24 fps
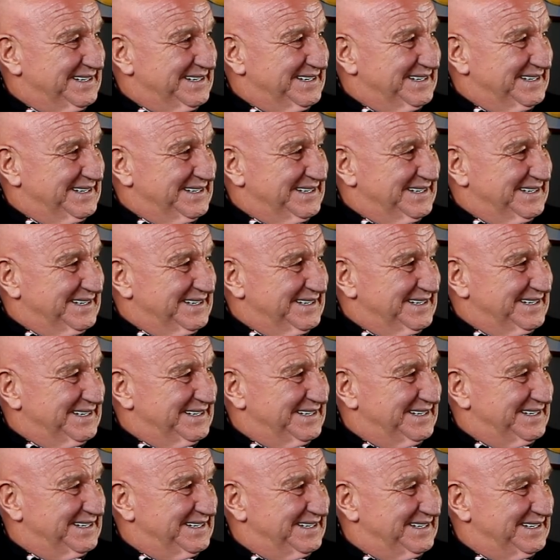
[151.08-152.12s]

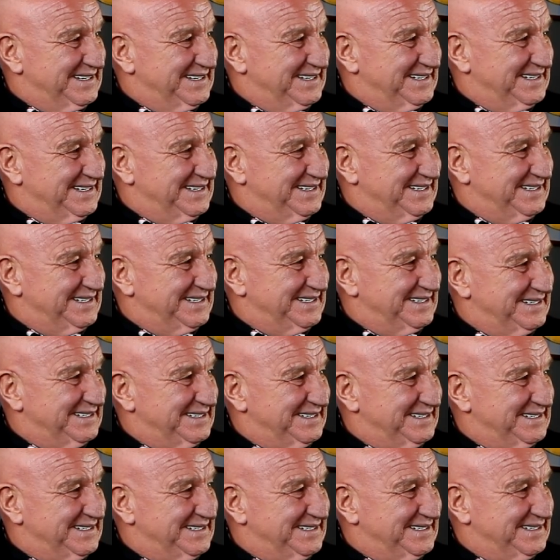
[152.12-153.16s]

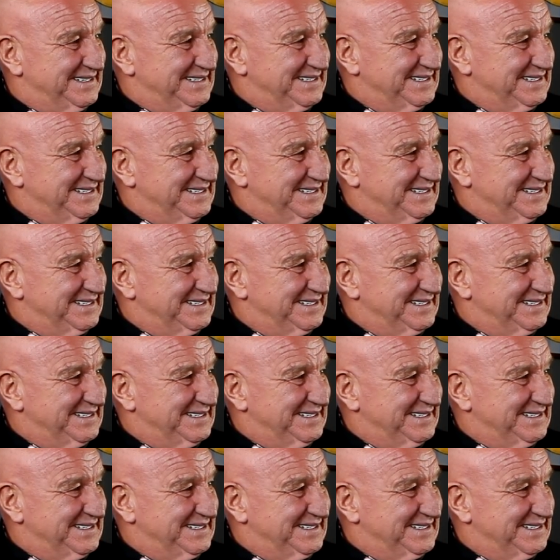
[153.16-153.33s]
The person shown says nothing.